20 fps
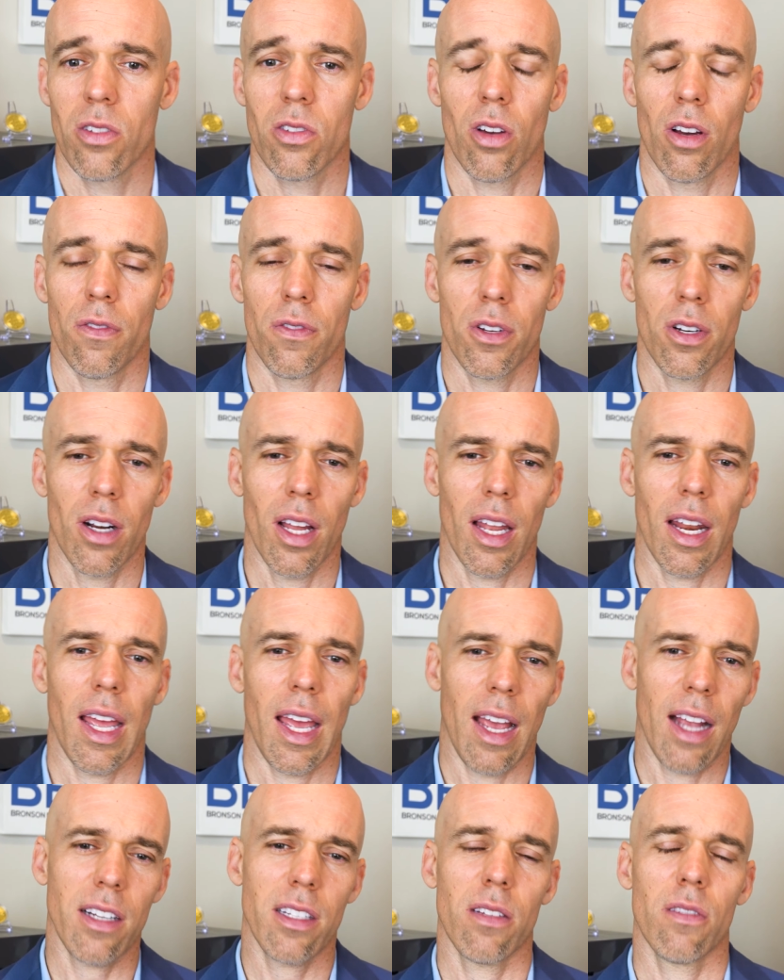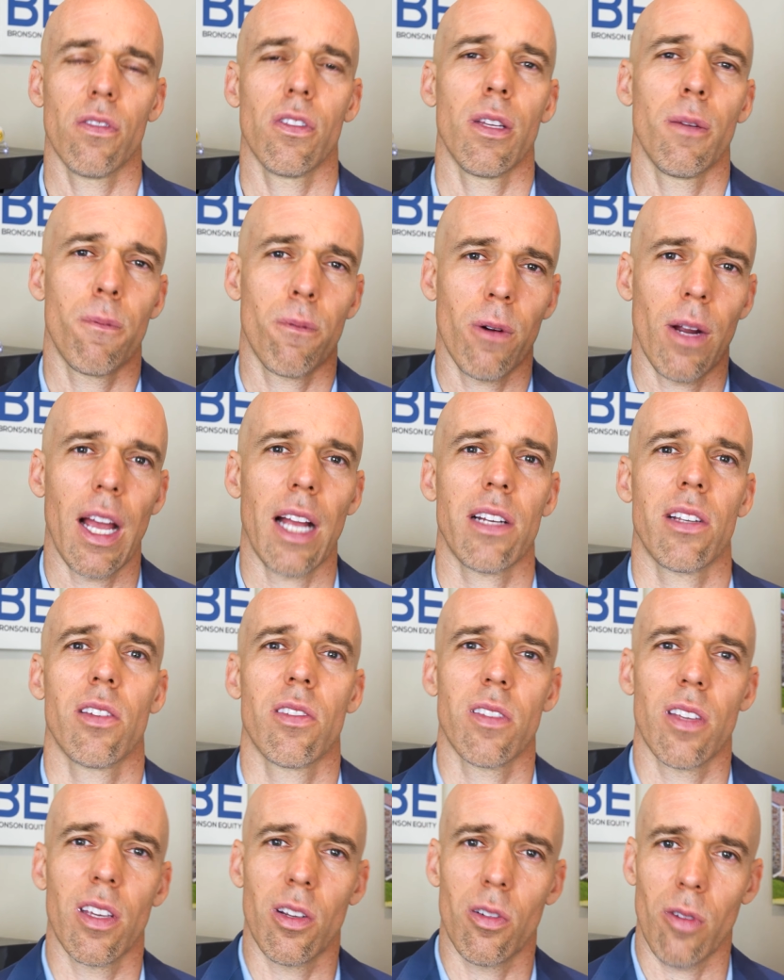So if you're not actively
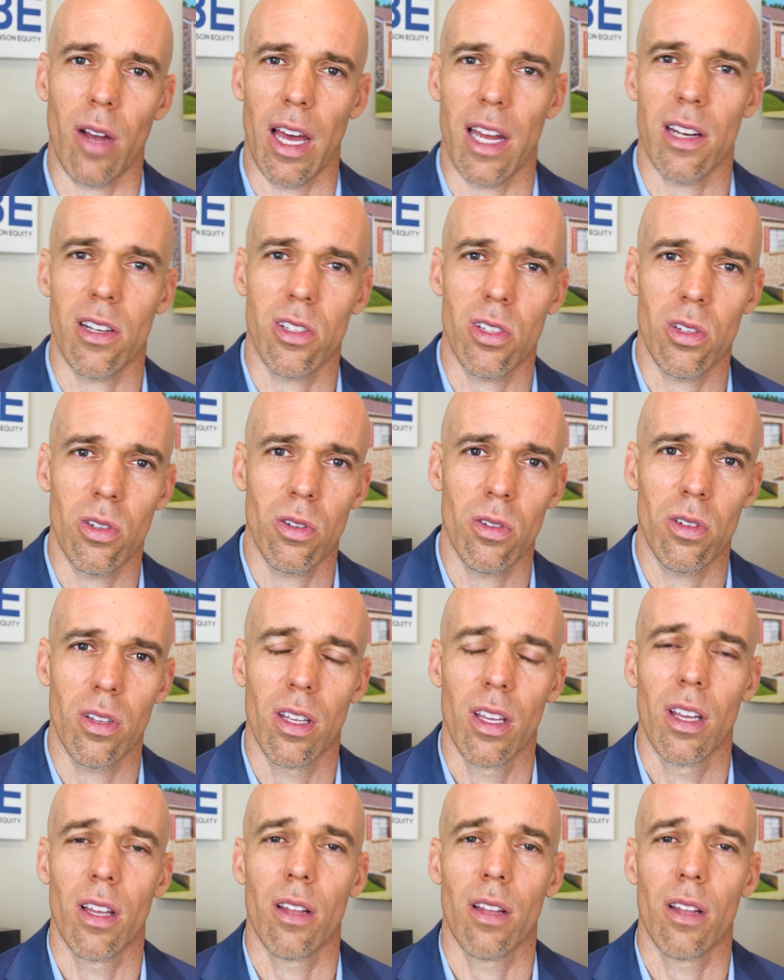practicing gratitude,